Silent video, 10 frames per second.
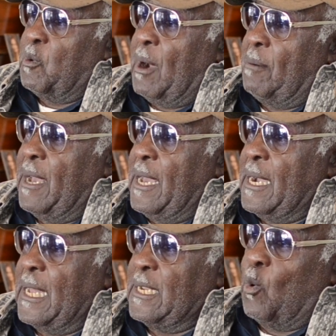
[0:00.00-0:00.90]
Robert Harris
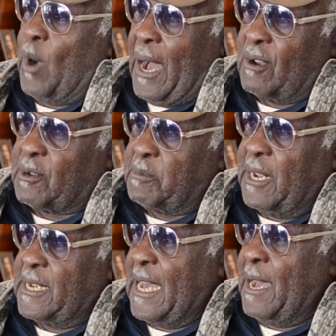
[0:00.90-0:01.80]
got a little house up
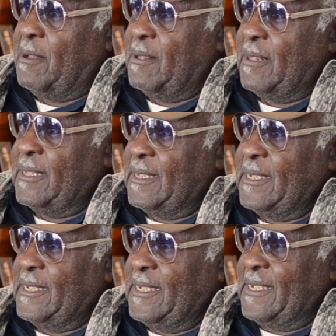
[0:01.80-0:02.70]
there now.
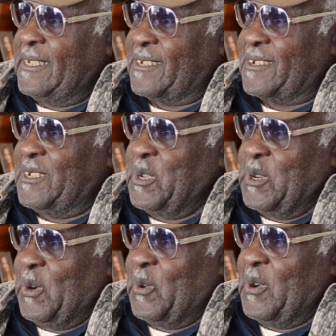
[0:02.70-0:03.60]
You
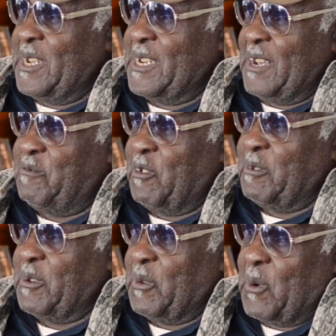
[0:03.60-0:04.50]
know, it ain't far
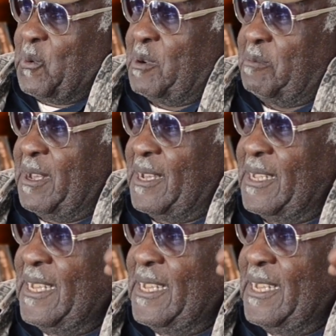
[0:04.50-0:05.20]
from the road up there.